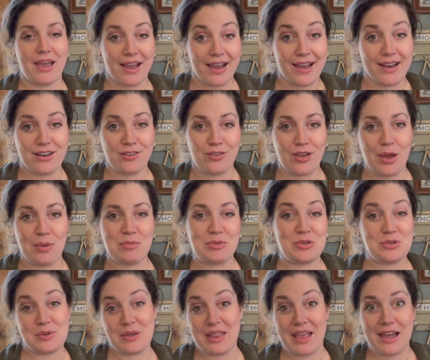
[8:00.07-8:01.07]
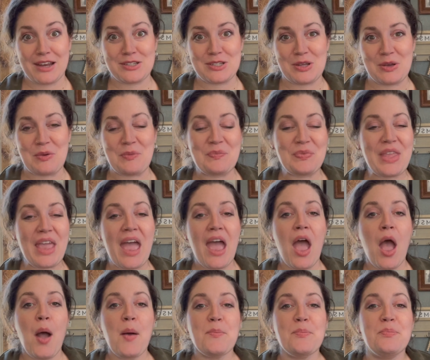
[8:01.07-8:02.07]
I kind of am doing that too.
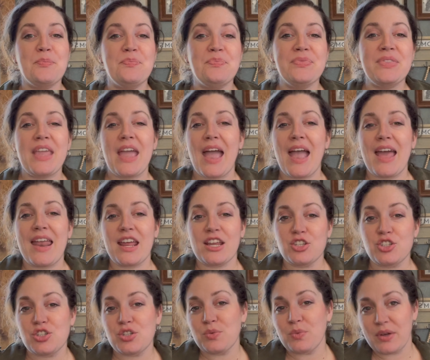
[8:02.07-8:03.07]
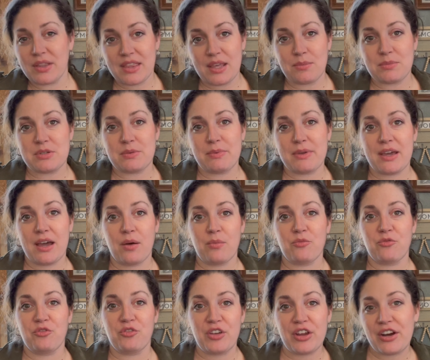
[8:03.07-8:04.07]
And I do want them to
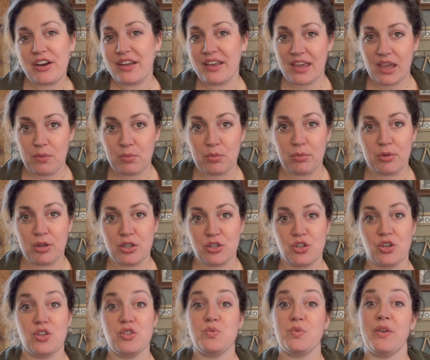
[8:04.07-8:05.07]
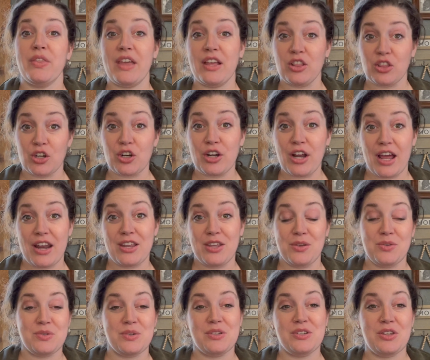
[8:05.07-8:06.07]
become very capable adults where they learn how
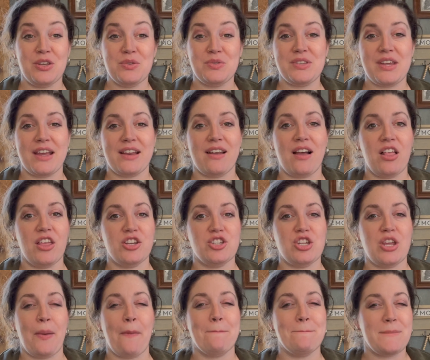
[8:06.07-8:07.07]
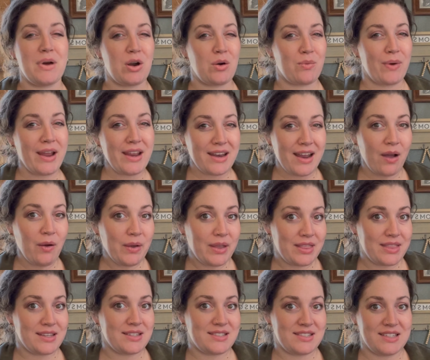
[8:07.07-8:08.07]
to use, technology. But right now
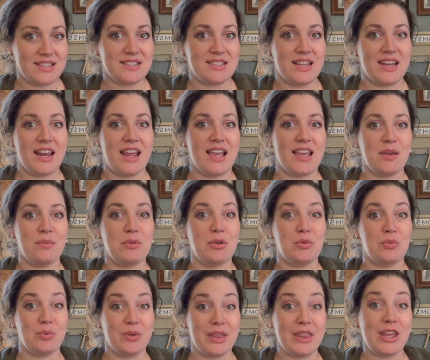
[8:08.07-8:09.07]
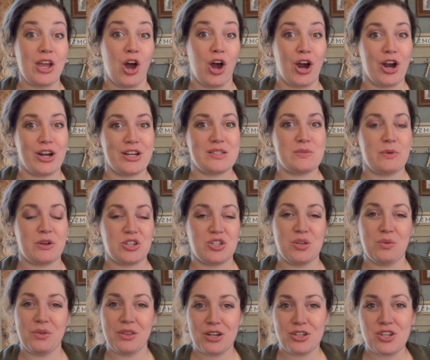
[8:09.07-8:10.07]
in this season, it can be really hard,
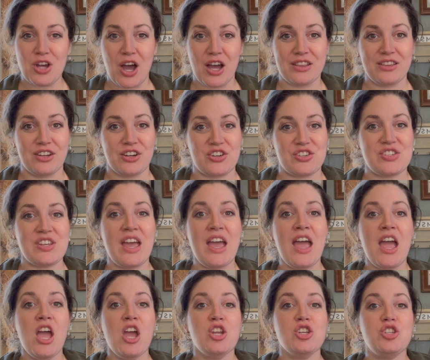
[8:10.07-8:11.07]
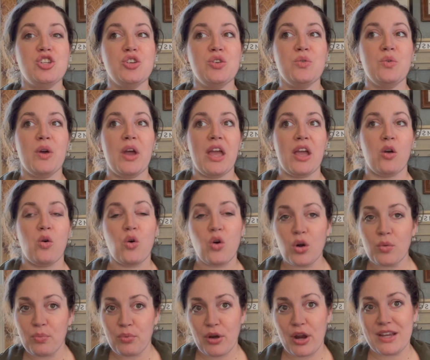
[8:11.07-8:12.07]
especially when they're toddlers, to
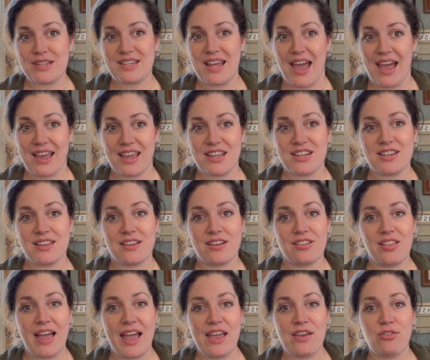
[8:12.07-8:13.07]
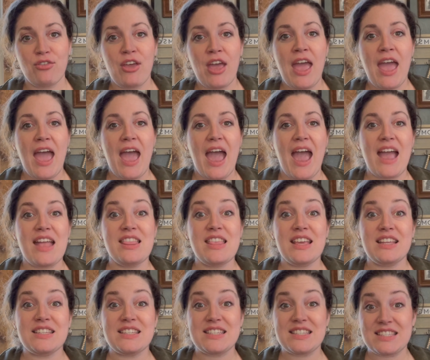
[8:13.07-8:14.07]
incorporate tech into their life
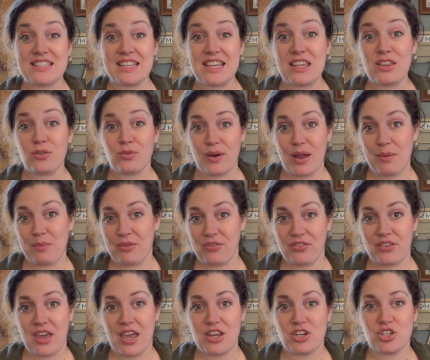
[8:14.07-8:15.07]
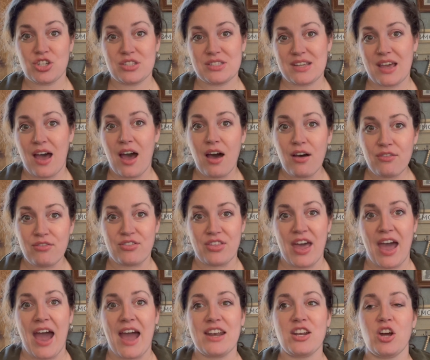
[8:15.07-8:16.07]
and then see the ramifications of
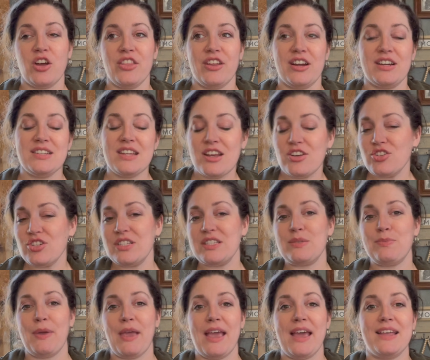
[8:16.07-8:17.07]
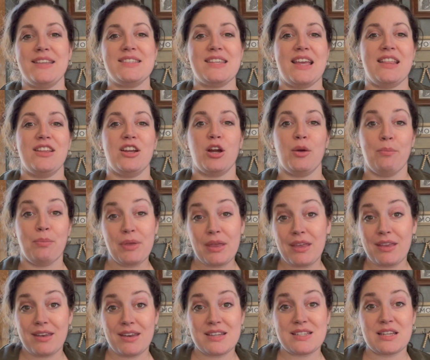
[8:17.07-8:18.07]
that on their attention spans and their
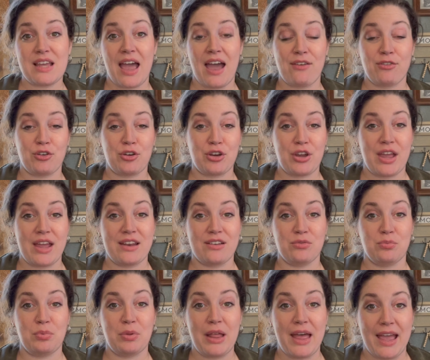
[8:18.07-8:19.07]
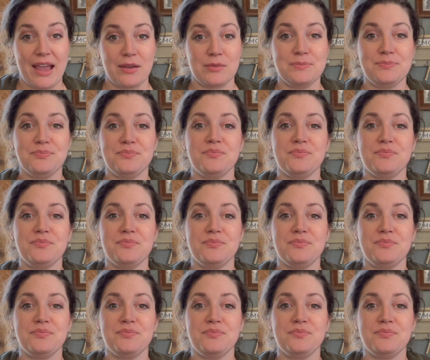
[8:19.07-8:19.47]
ability to have creative play